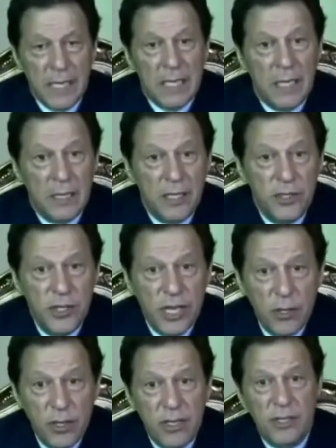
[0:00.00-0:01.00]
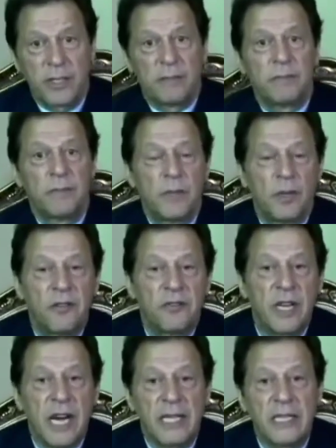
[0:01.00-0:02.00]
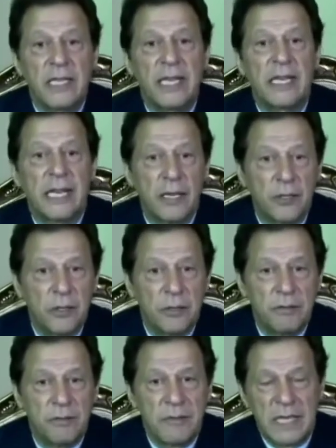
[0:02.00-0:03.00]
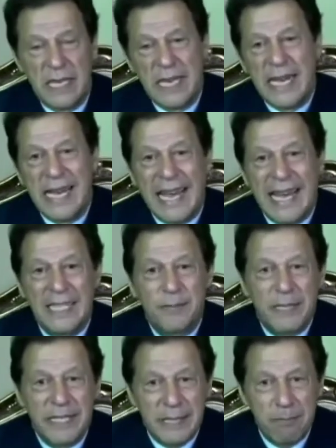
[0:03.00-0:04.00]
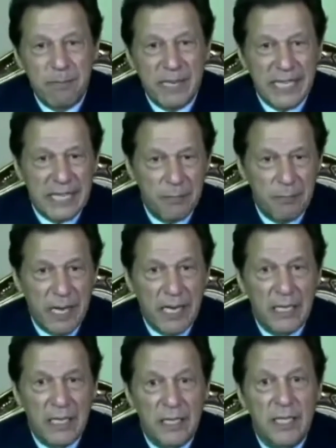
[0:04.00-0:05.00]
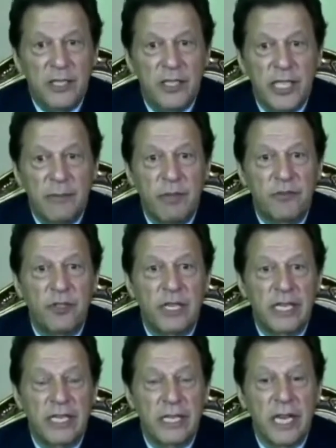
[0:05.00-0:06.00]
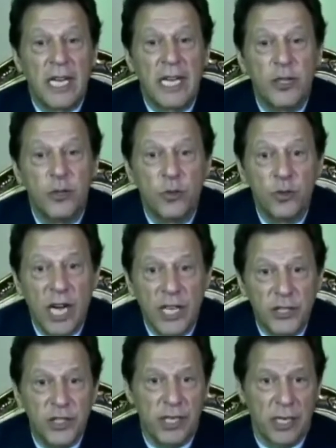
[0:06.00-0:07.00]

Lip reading: The secularism of Gandhi and Nehru has been replaced by the dream of creating a Hindu Rashtra